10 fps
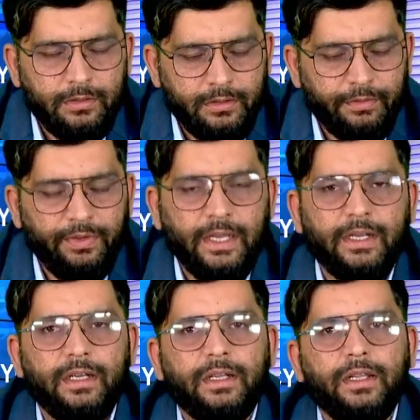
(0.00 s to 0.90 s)
the
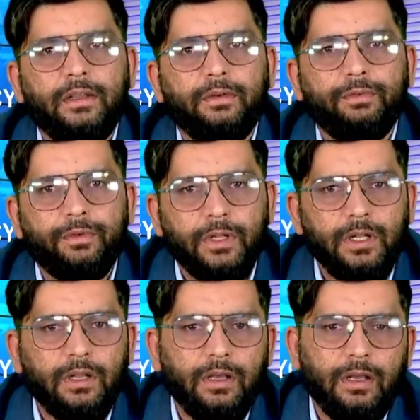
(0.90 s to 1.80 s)
faculty will
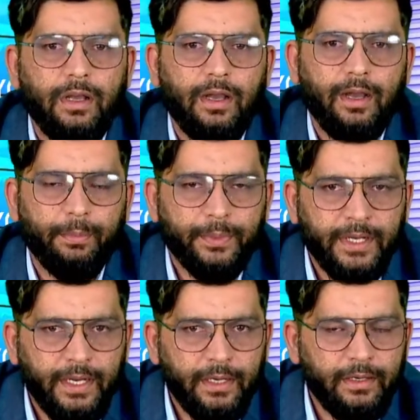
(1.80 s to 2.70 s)

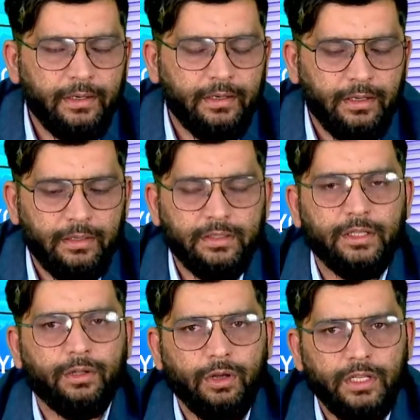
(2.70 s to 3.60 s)
update the
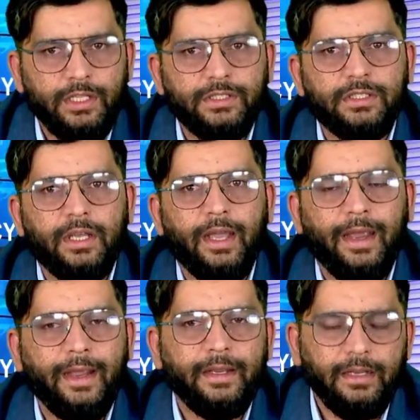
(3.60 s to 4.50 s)
knowledge
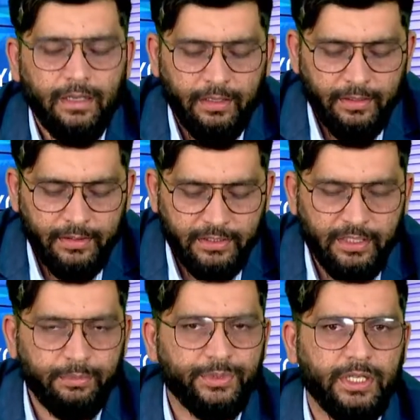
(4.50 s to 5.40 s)
and the
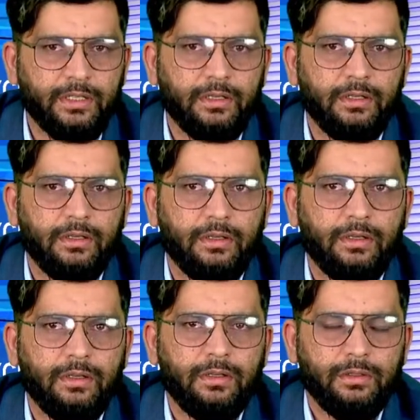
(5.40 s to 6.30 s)
subject
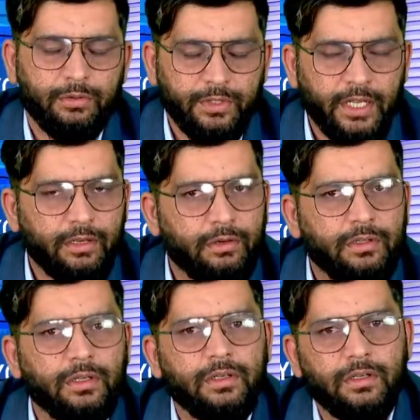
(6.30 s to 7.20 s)
to take
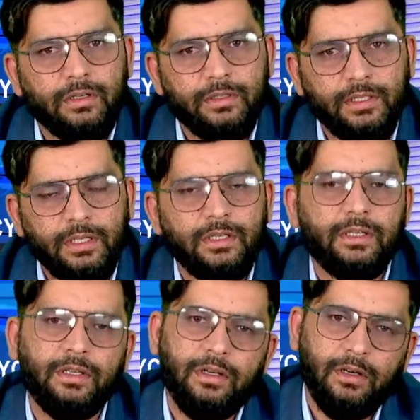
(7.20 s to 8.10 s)
out the
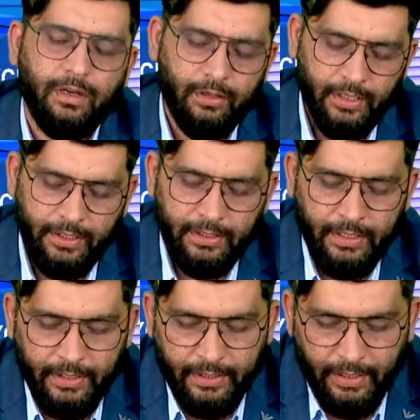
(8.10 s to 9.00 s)
online
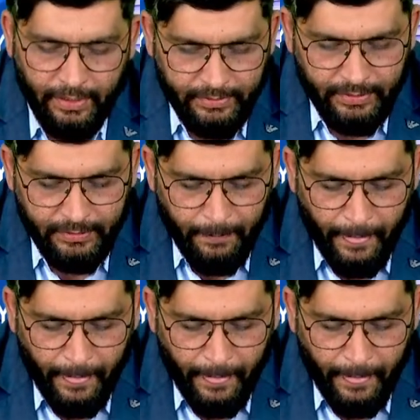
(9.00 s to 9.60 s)
classes.